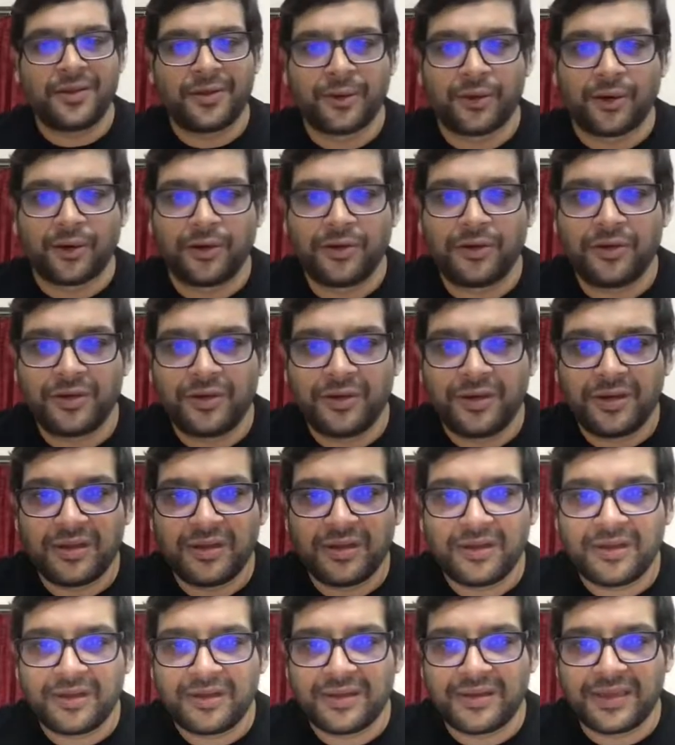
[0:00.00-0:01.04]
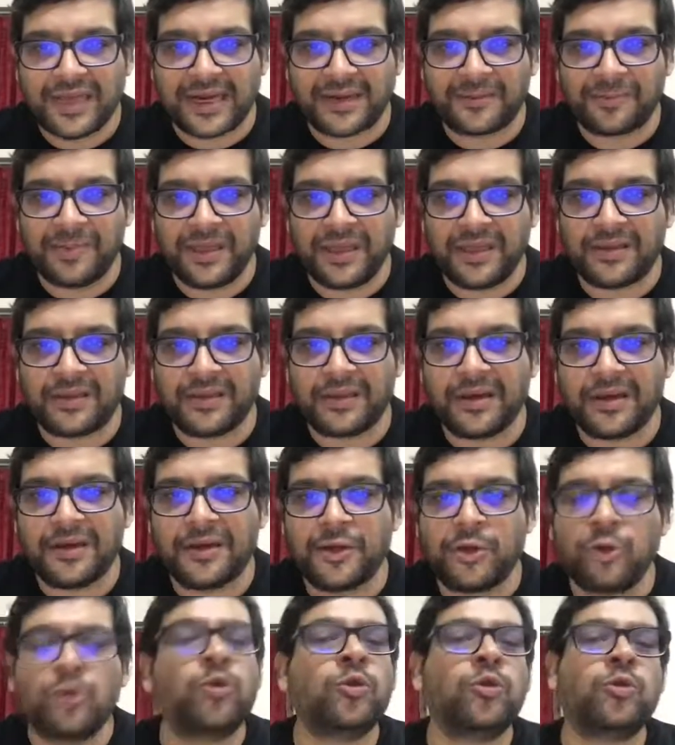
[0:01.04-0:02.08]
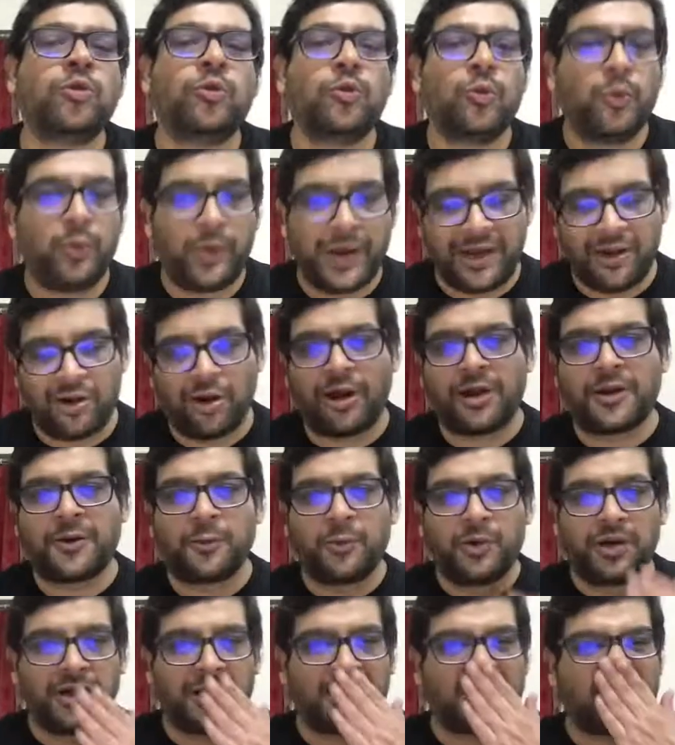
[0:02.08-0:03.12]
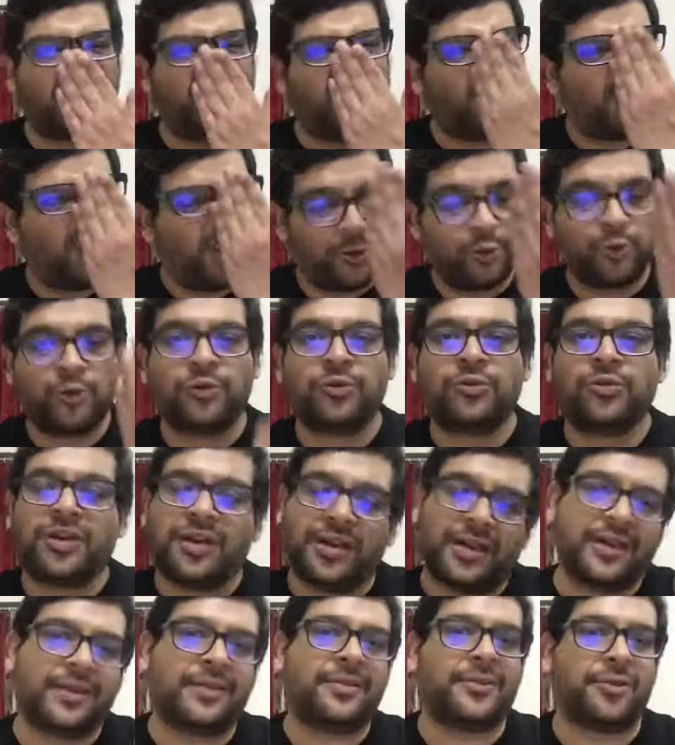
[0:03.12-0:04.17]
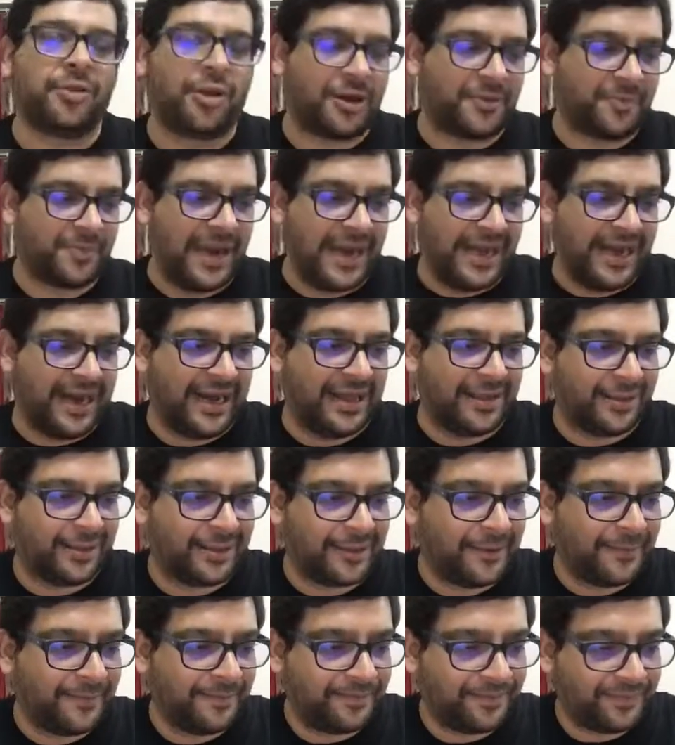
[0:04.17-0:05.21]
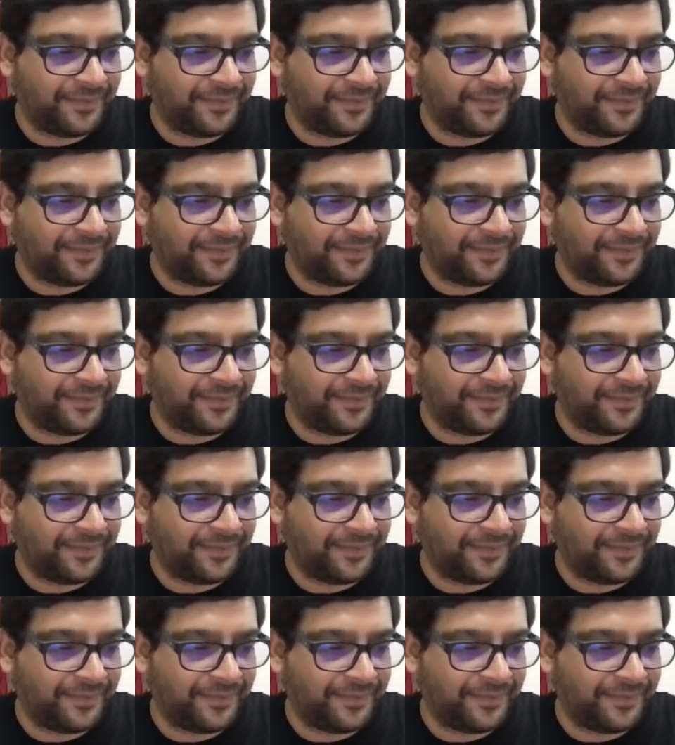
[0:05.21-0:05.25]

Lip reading: So that means 2 will not work. 2 is not my answer.